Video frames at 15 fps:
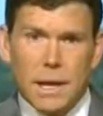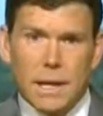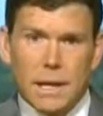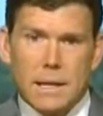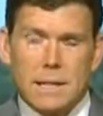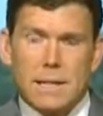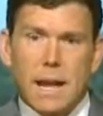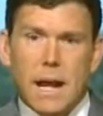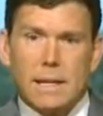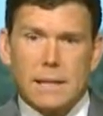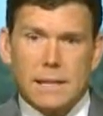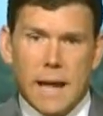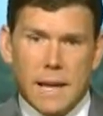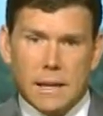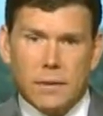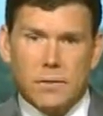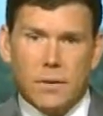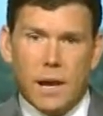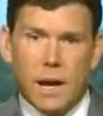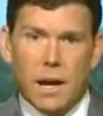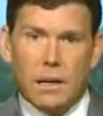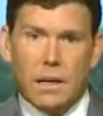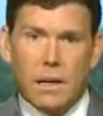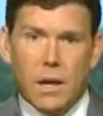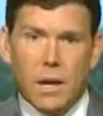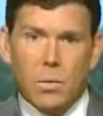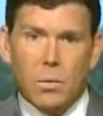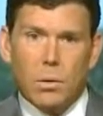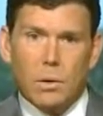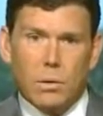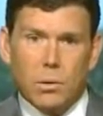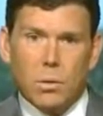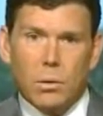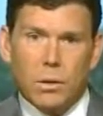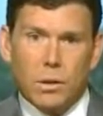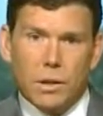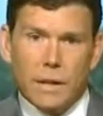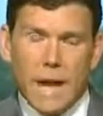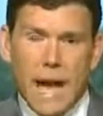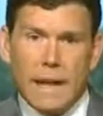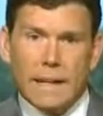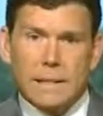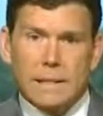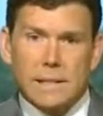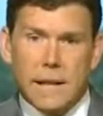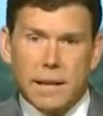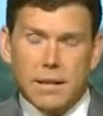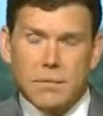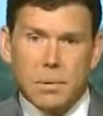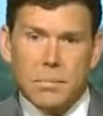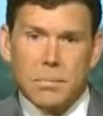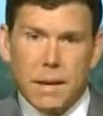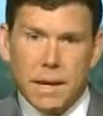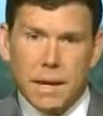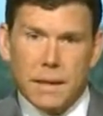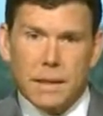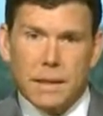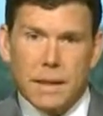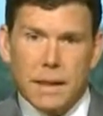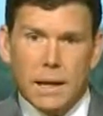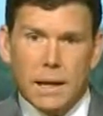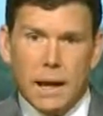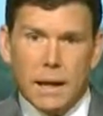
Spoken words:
is not satisfied with the edits that have been made.